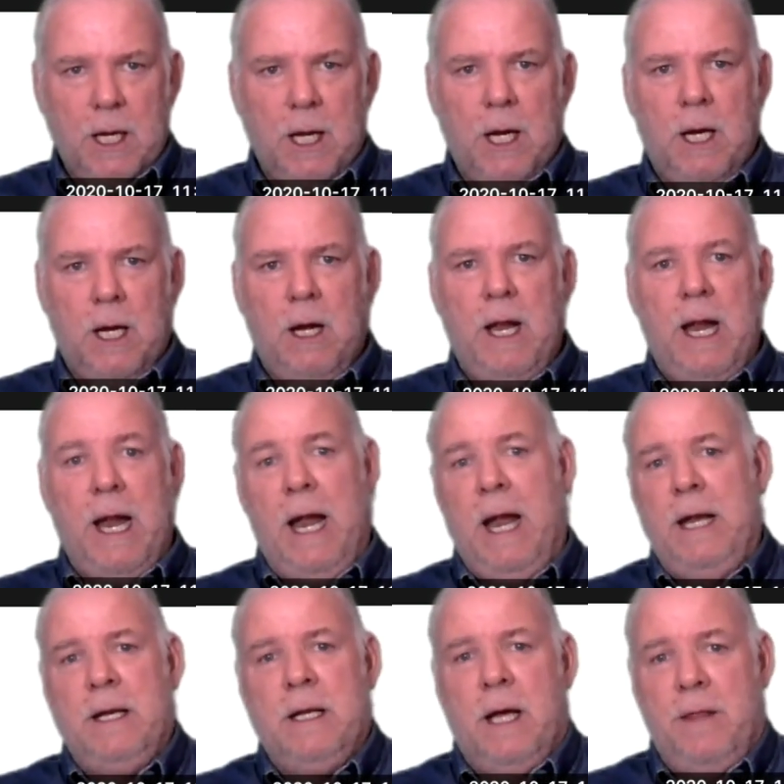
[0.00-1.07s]

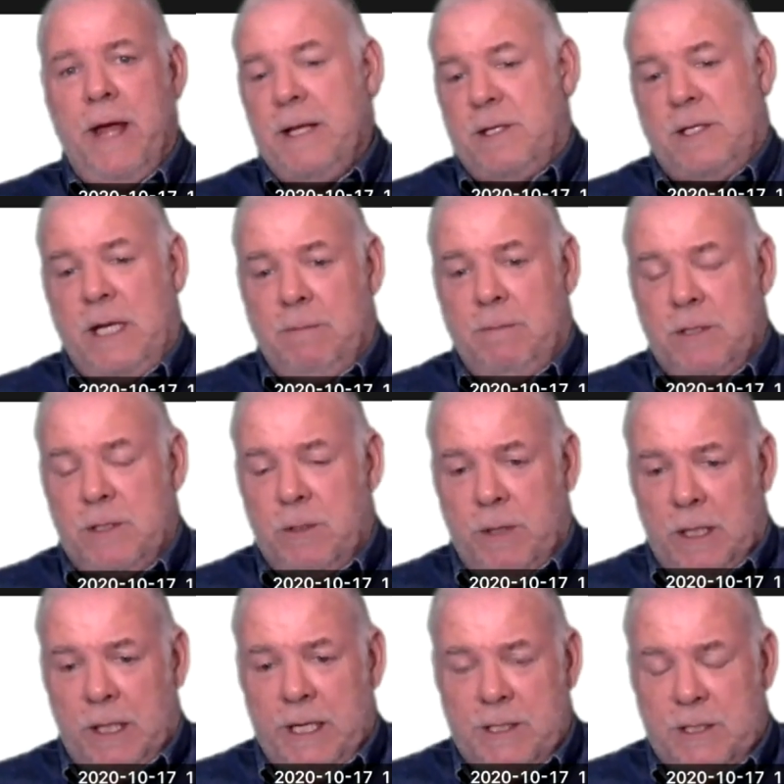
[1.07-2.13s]
And that seemed to
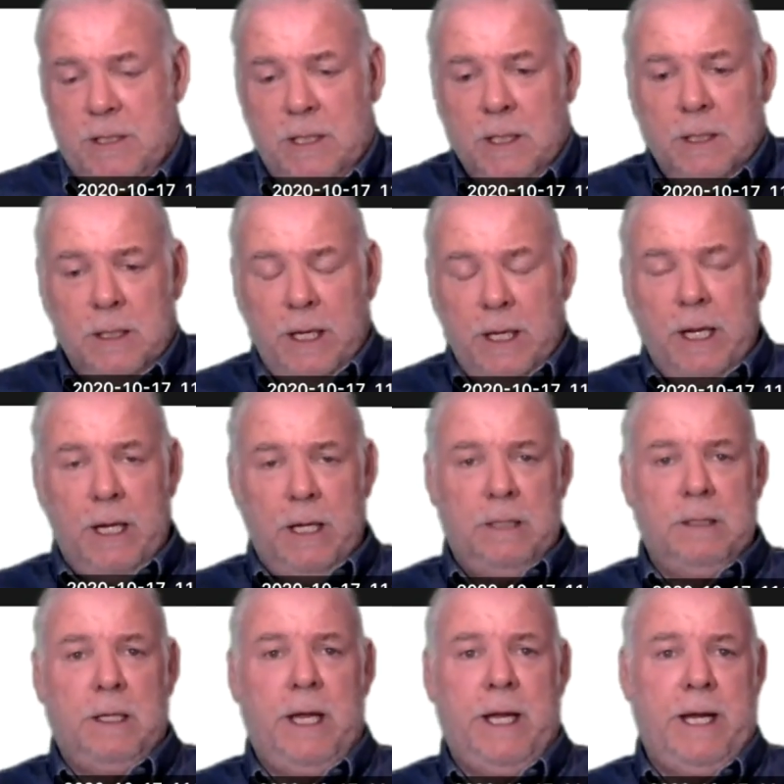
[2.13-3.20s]
at least
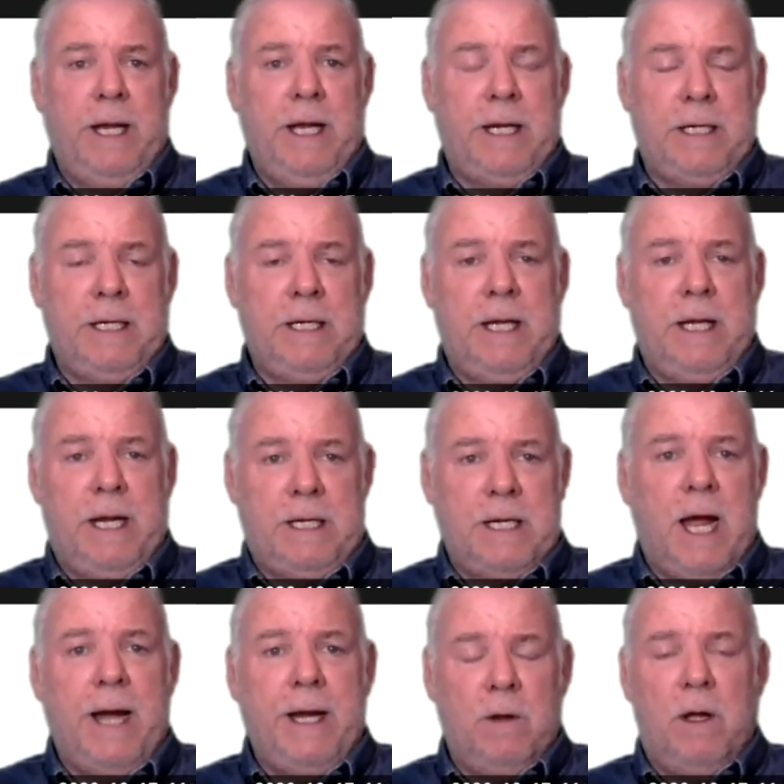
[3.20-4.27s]
it
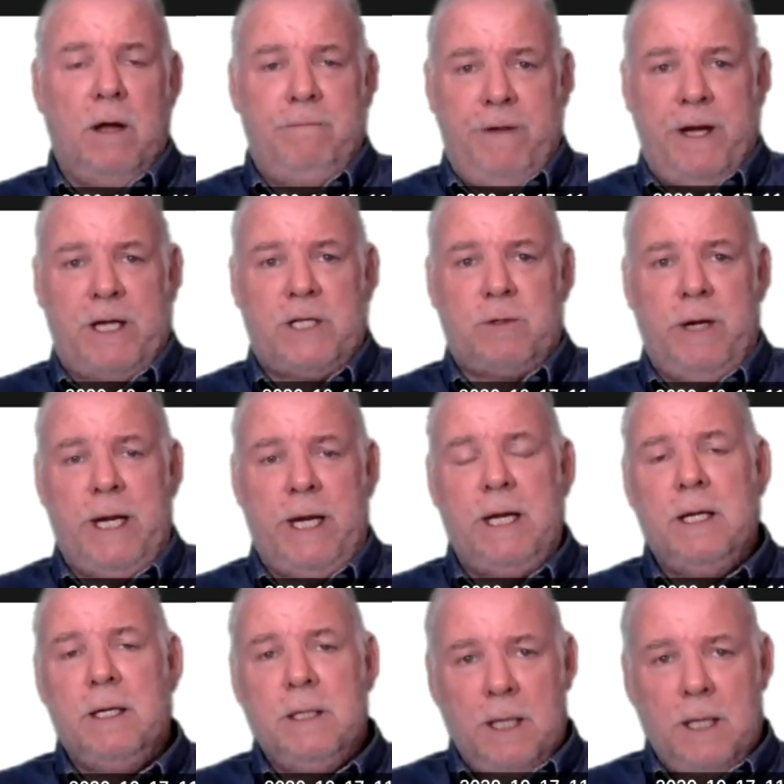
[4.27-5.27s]
ignited a victory